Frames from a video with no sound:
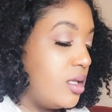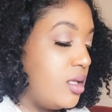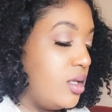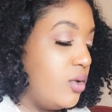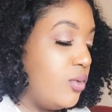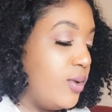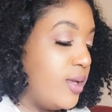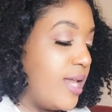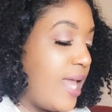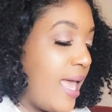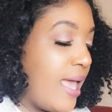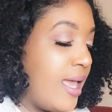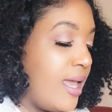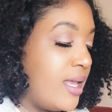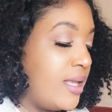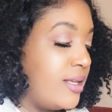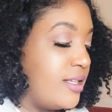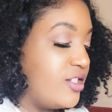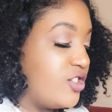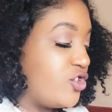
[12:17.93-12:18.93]
You
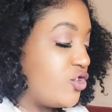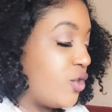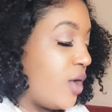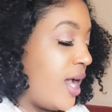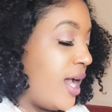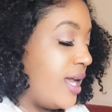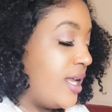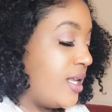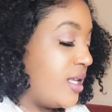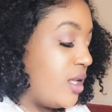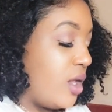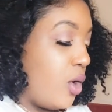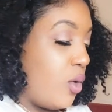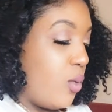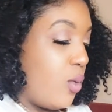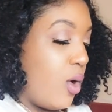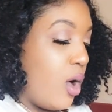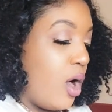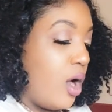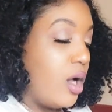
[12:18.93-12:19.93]
regain the stride in
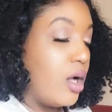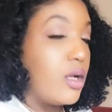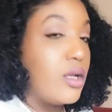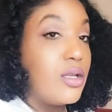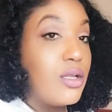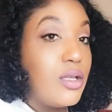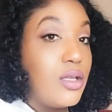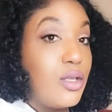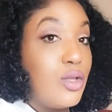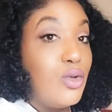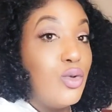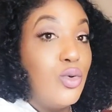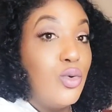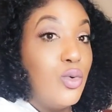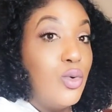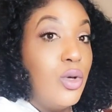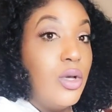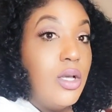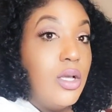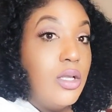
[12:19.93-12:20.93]
your walk.
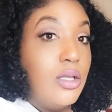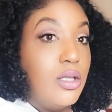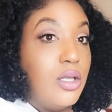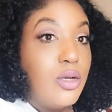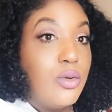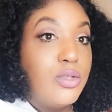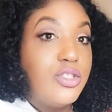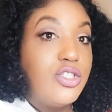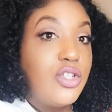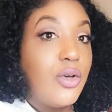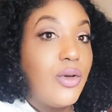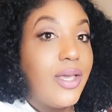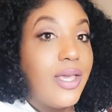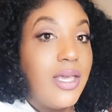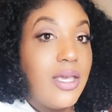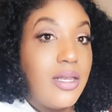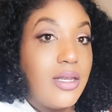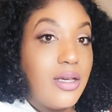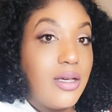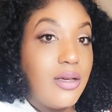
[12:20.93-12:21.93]
You look with your
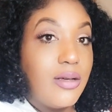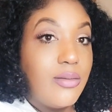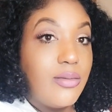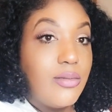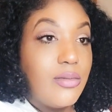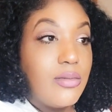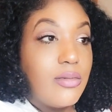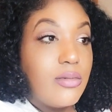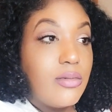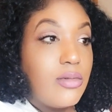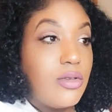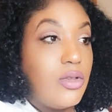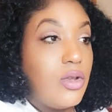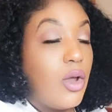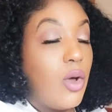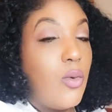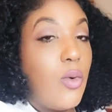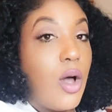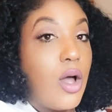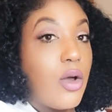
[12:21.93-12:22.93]
head up. You
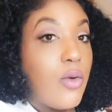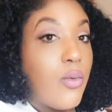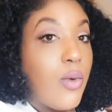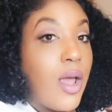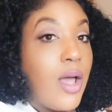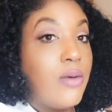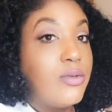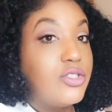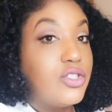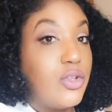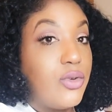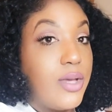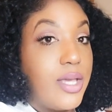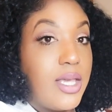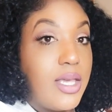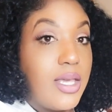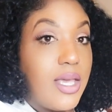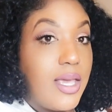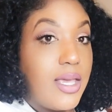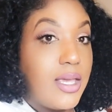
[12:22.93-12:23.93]
don't walk around with your
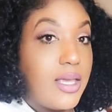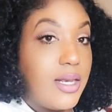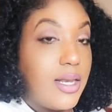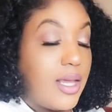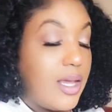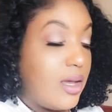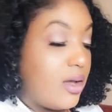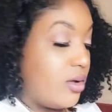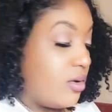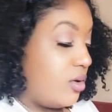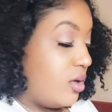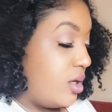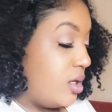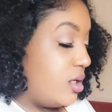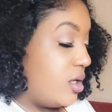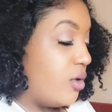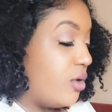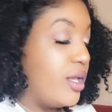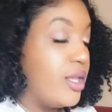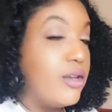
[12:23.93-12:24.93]
head hanging down.
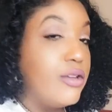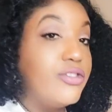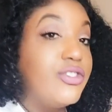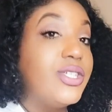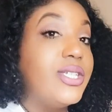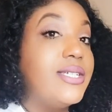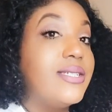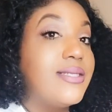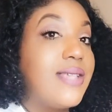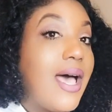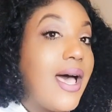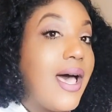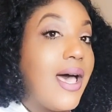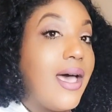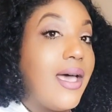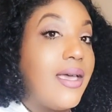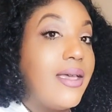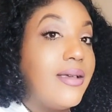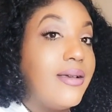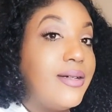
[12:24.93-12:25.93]
Your energy is
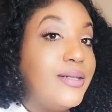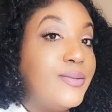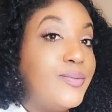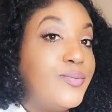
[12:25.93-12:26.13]
high.